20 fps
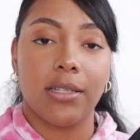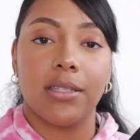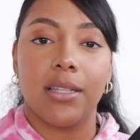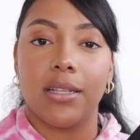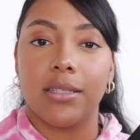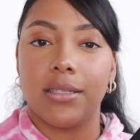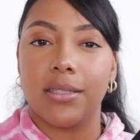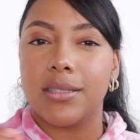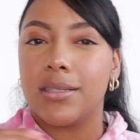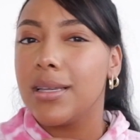
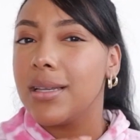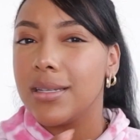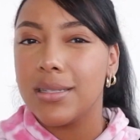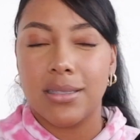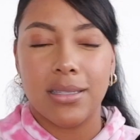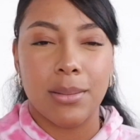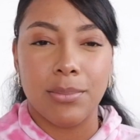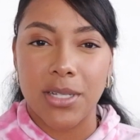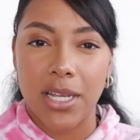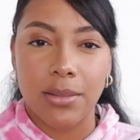That's
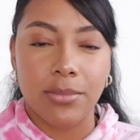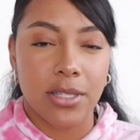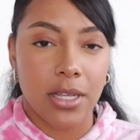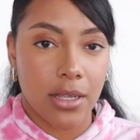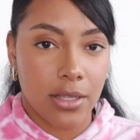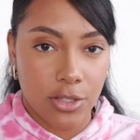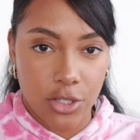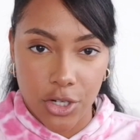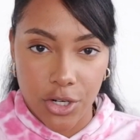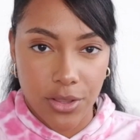sometimes a
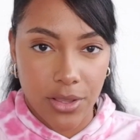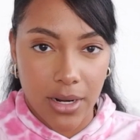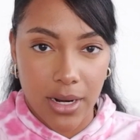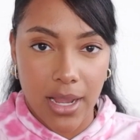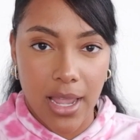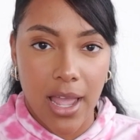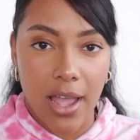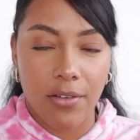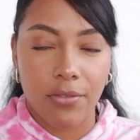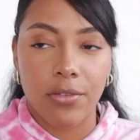concern that I
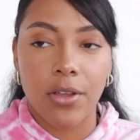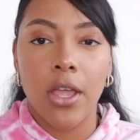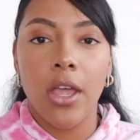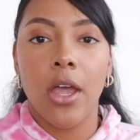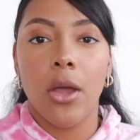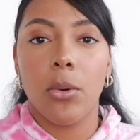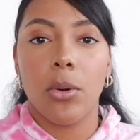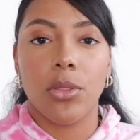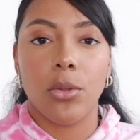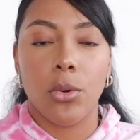have
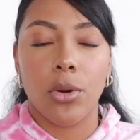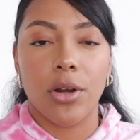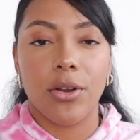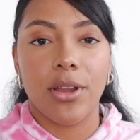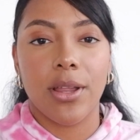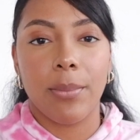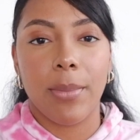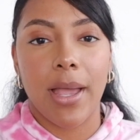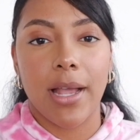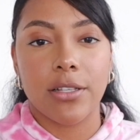with
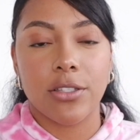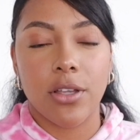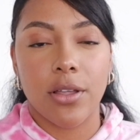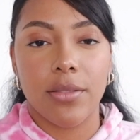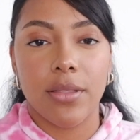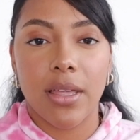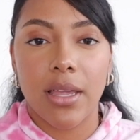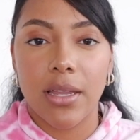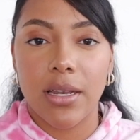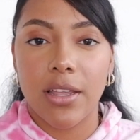ordering bags
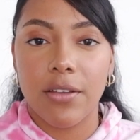online,